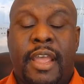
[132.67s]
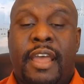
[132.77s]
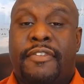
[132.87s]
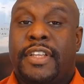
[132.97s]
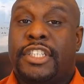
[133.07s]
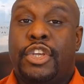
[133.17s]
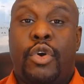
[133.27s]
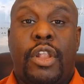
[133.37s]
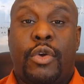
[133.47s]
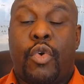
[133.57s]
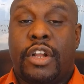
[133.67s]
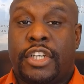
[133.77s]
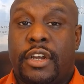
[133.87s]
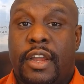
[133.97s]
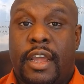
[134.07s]
For instance, you only want
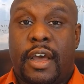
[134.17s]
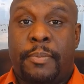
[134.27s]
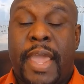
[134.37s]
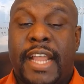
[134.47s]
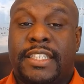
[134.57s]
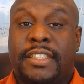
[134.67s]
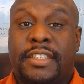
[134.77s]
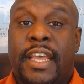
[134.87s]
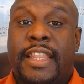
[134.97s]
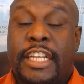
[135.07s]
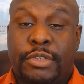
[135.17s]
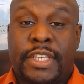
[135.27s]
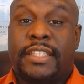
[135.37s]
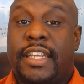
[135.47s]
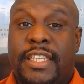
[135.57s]
your patients that you
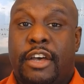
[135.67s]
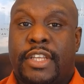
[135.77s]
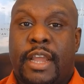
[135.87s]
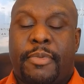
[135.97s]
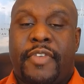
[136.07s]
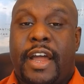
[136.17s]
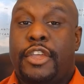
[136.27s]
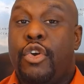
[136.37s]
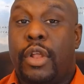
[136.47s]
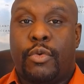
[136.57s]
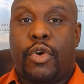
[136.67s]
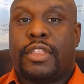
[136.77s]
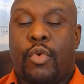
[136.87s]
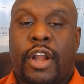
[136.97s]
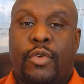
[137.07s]
send to this healthcare provider, you only want them
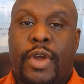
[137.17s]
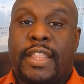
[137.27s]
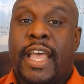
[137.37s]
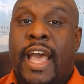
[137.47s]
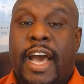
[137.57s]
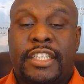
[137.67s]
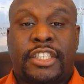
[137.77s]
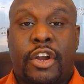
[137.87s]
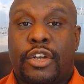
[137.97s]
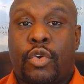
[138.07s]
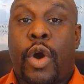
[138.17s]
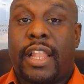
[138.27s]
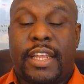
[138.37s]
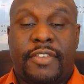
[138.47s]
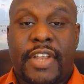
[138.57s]
working with a certain
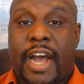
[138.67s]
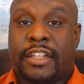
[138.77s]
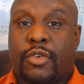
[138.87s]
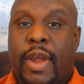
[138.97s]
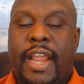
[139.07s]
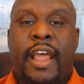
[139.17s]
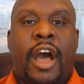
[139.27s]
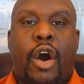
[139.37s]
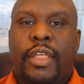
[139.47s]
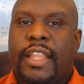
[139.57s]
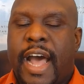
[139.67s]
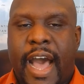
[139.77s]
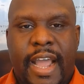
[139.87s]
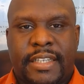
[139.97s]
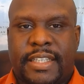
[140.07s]
quality of doctor, right? Only the
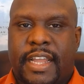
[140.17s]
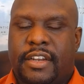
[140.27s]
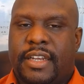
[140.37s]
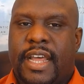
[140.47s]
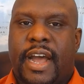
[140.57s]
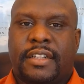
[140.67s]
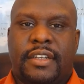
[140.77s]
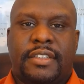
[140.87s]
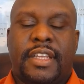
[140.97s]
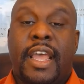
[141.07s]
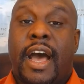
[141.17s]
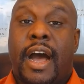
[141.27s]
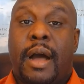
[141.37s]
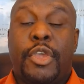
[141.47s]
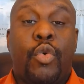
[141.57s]
high standard doctors.
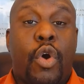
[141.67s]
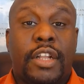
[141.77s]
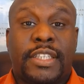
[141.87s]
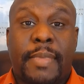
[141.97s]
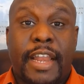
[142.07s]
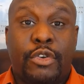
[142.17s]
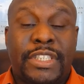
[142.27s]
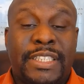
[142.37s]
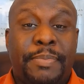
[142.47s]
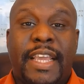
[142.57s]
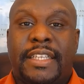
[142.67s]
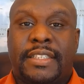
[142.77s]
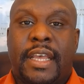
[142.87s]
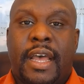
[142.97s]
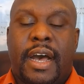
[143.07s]
You want somebody who speaks
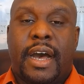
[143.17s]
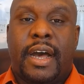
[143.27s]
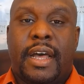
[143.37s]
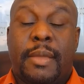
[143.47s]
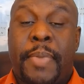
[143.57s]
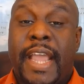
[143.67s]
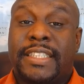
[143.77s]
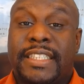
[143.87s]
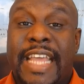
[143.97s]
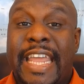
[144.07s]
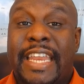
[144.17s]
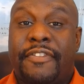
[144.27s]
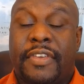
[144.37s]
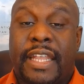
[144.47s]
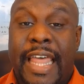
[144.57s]
the patient's native
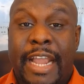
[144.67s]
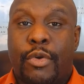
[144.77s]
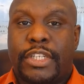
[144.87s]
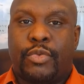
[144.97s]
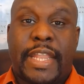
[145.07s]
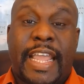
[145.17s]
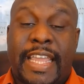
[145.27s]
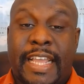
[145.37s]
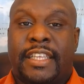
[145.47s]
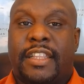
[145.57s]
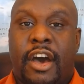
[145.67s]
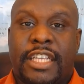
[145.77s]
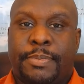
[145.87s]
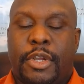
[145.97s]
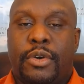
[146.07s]
language when they get to the
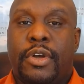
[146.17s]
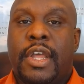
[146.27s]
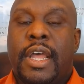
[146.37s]
hospital.